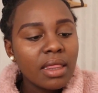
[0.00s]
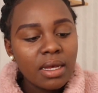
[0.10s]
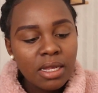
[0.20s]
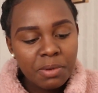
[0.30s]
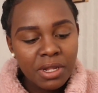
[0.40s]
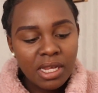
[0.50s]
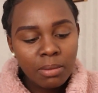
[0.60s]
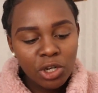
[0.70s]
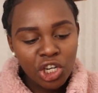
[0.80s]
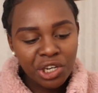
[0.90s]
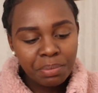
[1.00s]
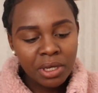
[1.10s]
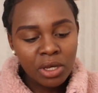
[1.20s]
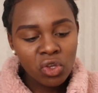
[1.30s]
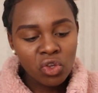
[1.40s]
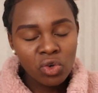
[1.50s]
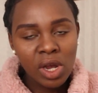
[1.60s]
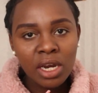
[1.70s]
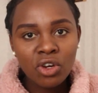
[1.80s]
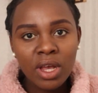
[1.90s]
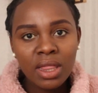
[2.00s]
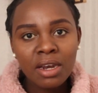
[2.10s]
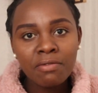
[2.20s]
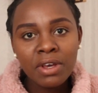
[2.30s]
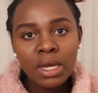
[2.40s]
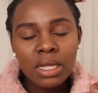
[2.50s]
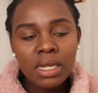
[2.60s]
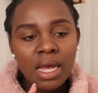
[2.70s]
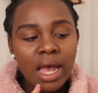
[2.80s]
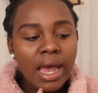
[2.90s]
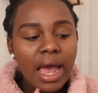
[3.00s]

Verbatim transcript: there's been some chipping so i need to get that fixed